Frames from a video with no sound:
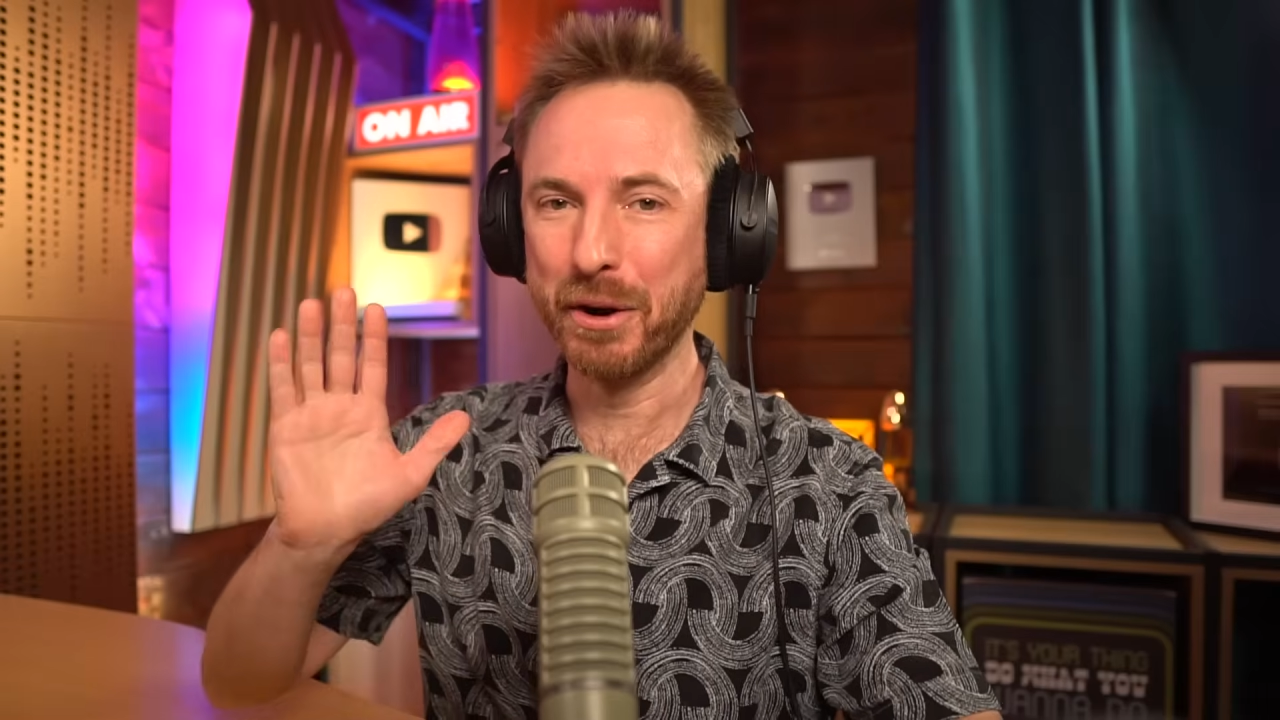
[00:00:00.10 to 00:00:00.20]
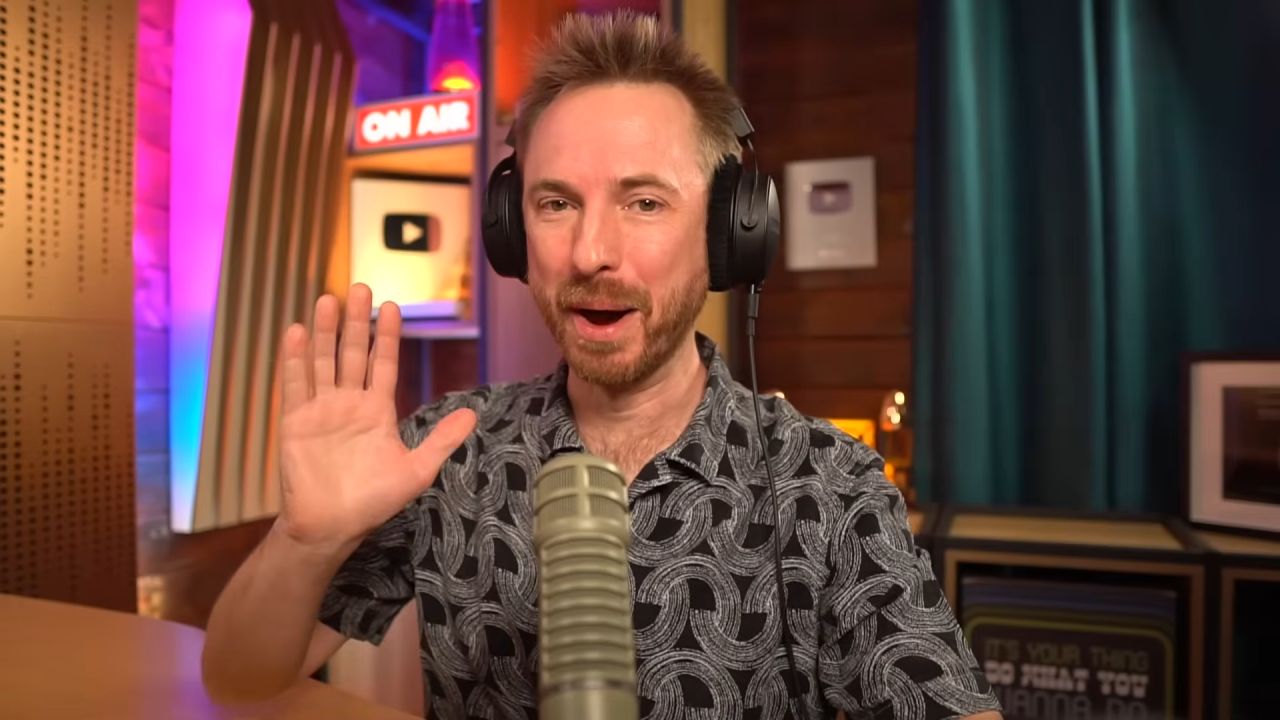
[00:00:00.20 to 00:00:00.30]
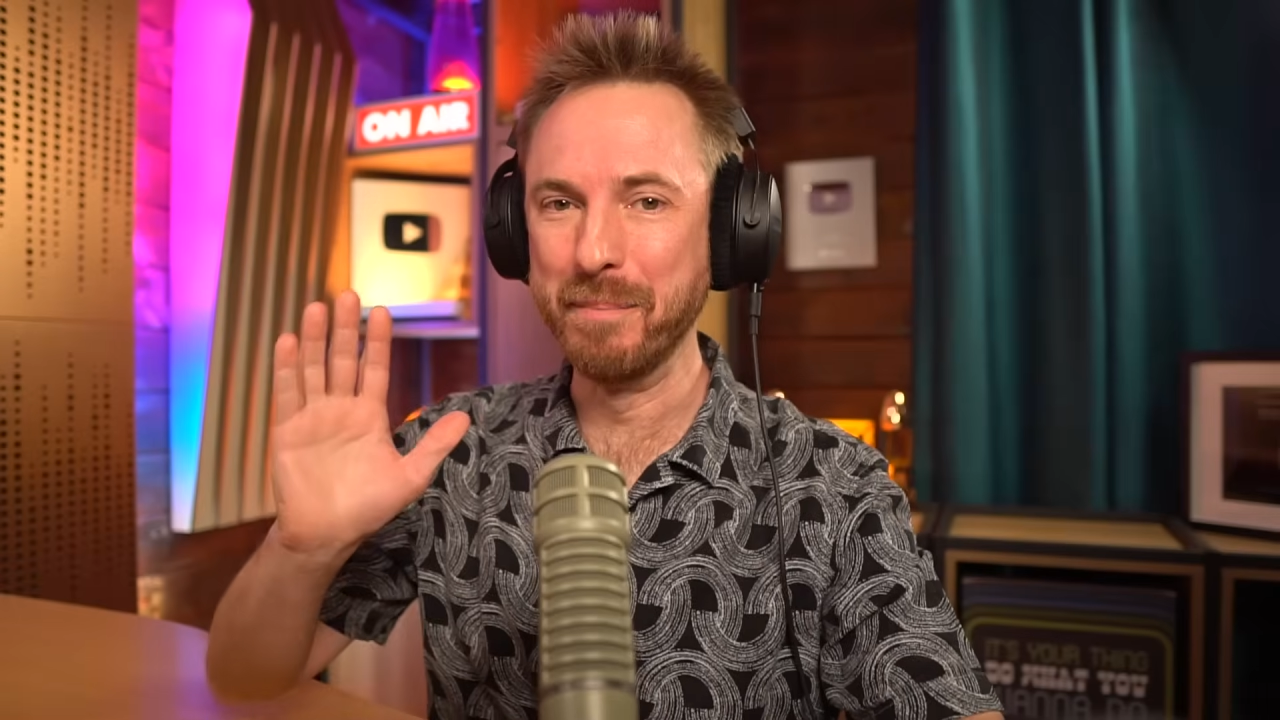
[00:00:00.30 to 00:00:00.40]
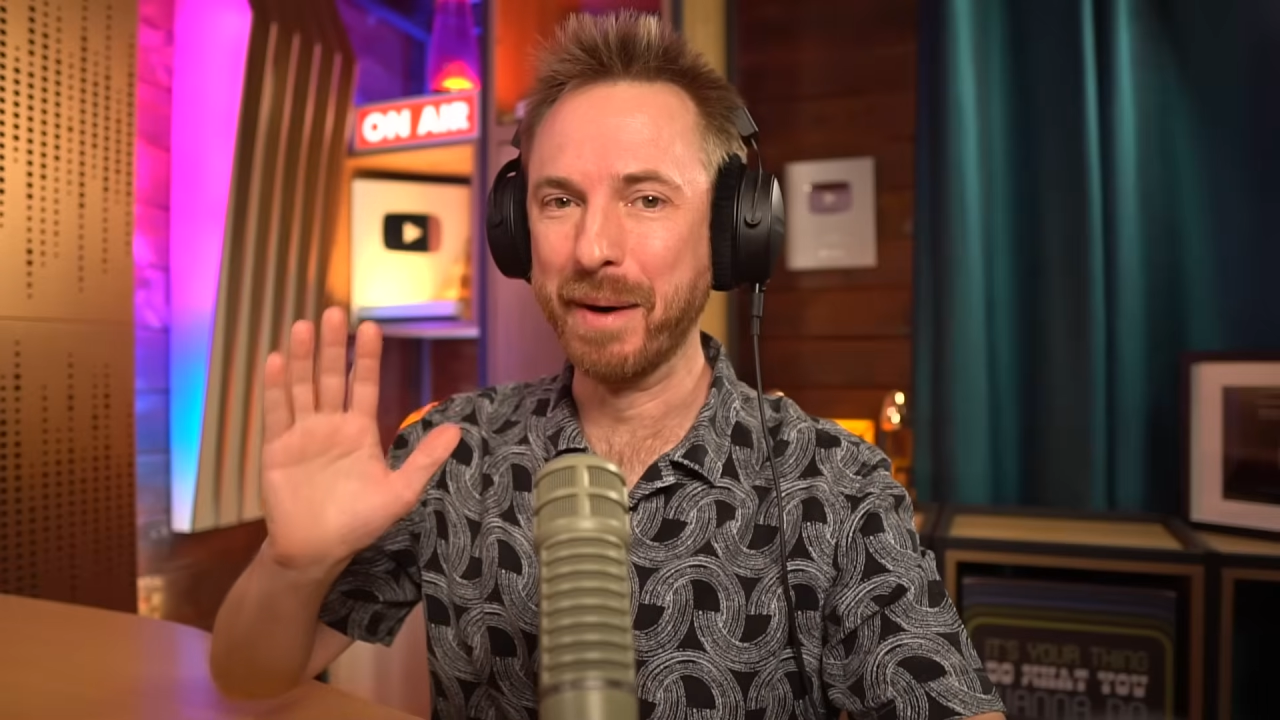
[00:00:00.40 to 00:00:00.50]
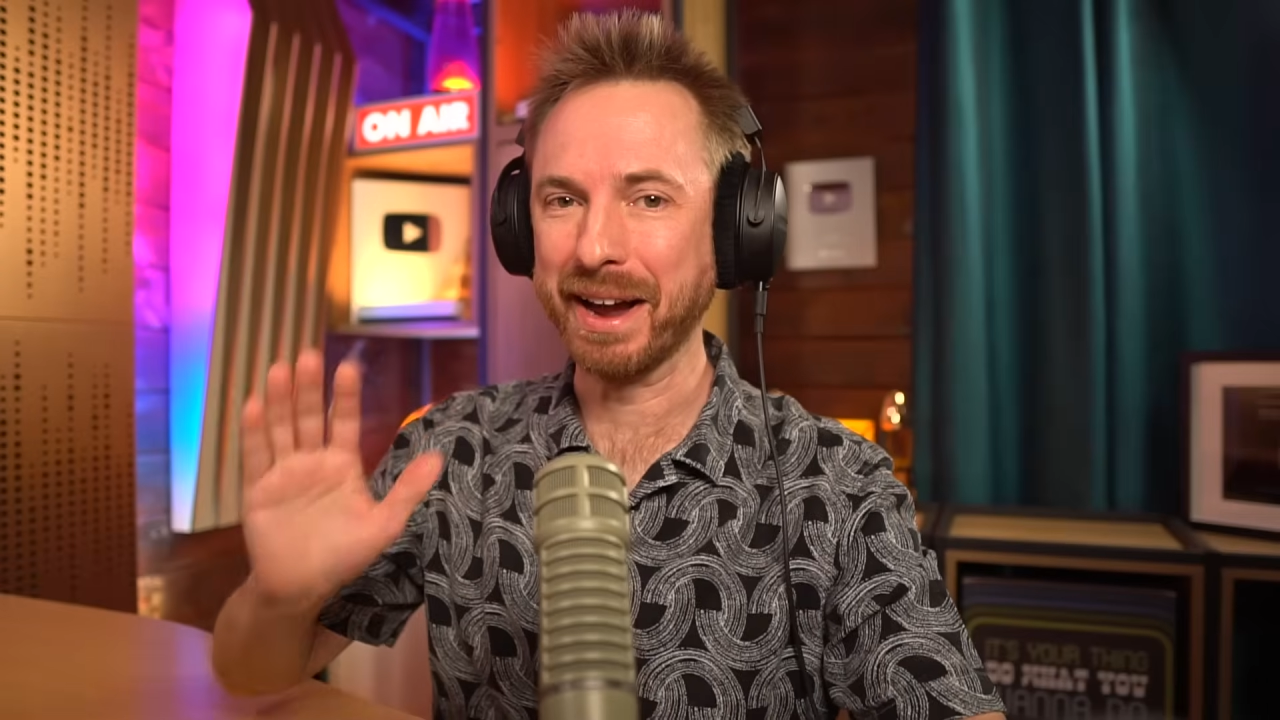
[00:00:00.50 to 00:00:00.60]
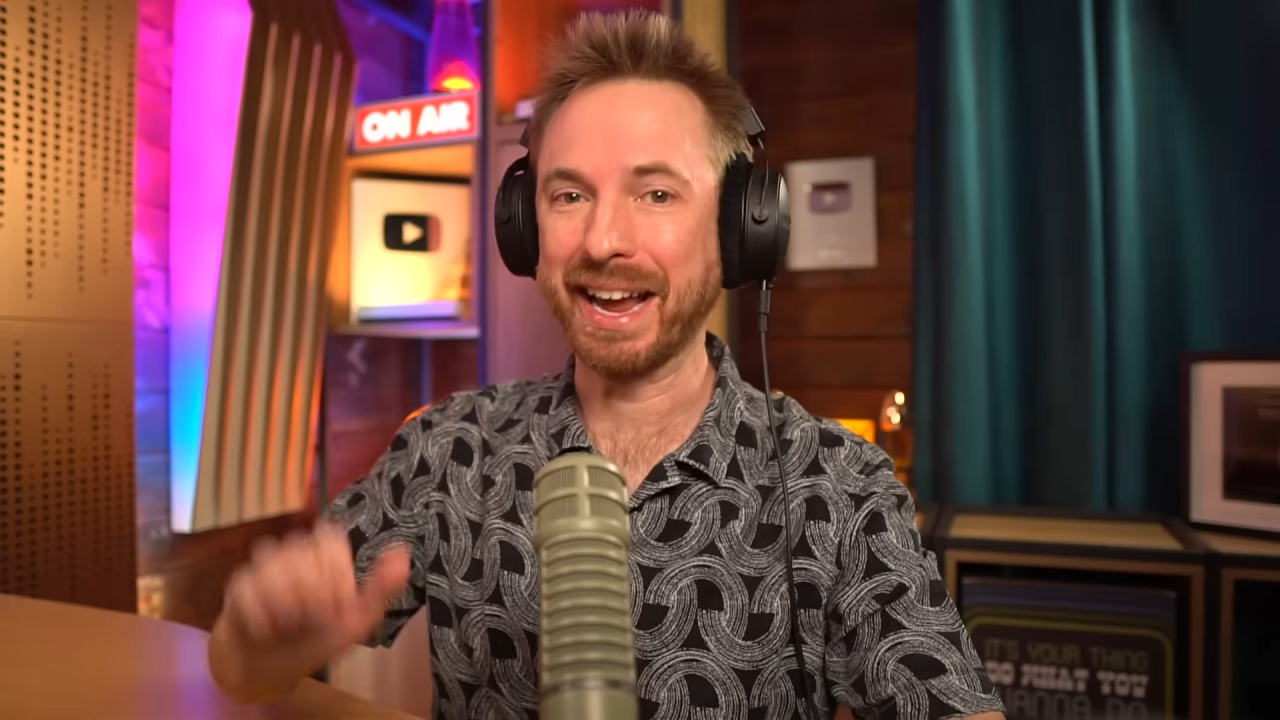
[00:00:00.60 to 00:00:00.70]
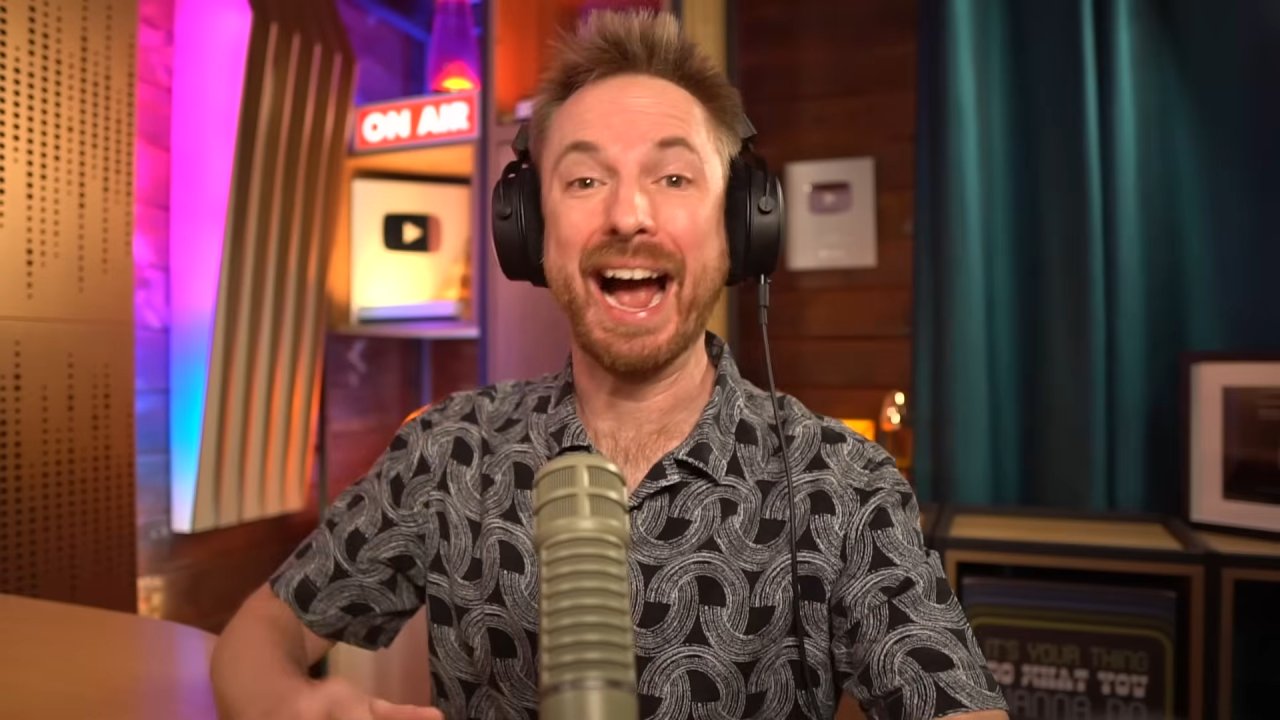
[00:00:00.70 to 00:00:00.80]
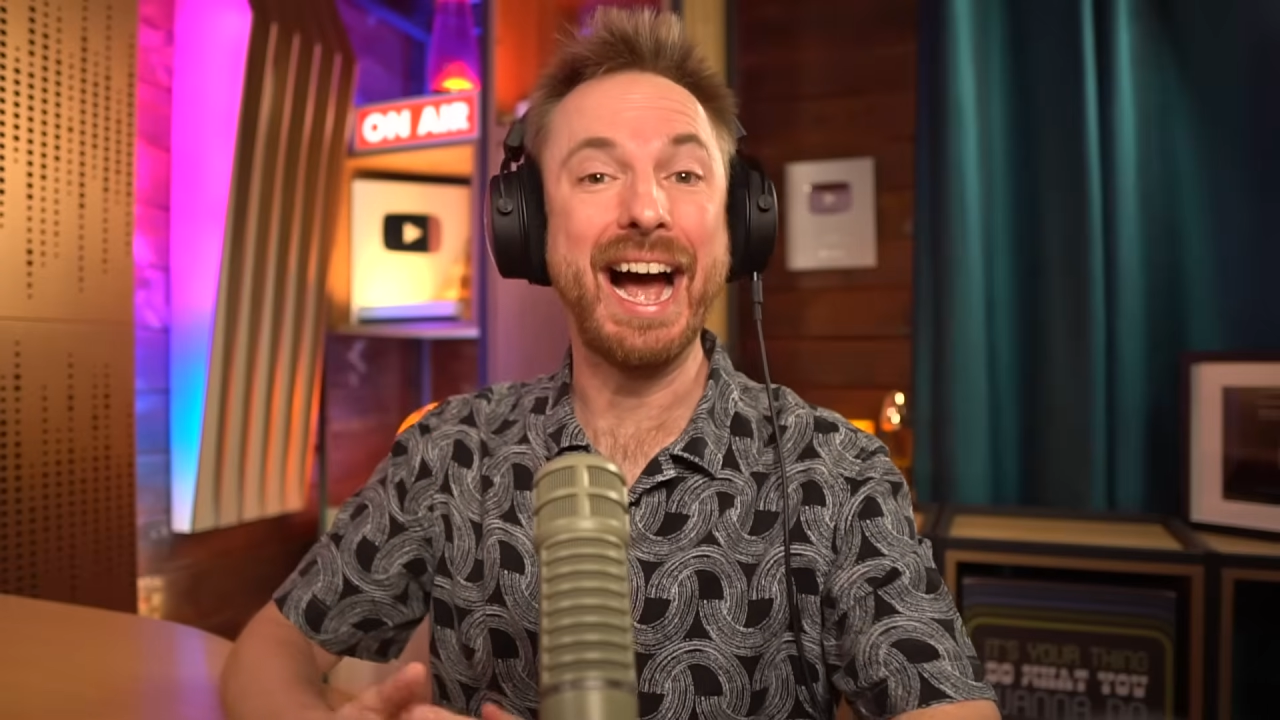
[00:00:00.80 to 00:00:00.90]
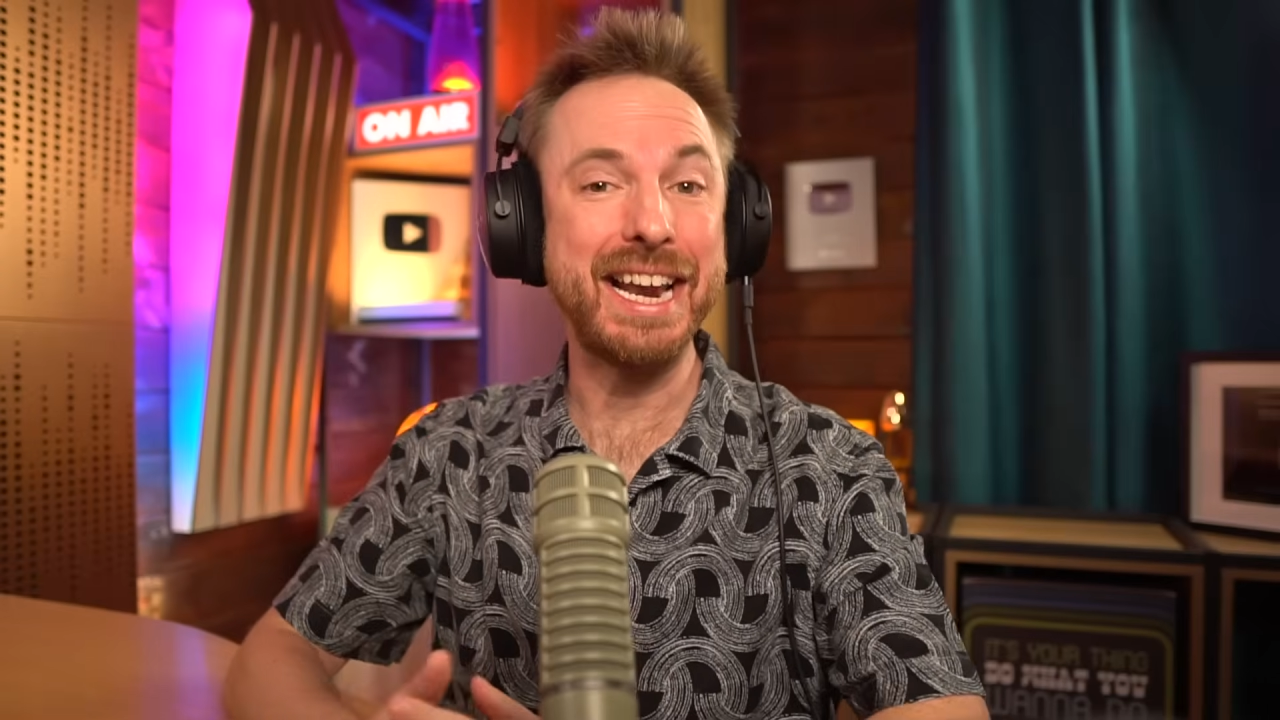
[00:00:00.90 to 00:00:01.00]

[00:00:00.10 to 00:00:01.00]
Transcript: Hello, I'm Mike,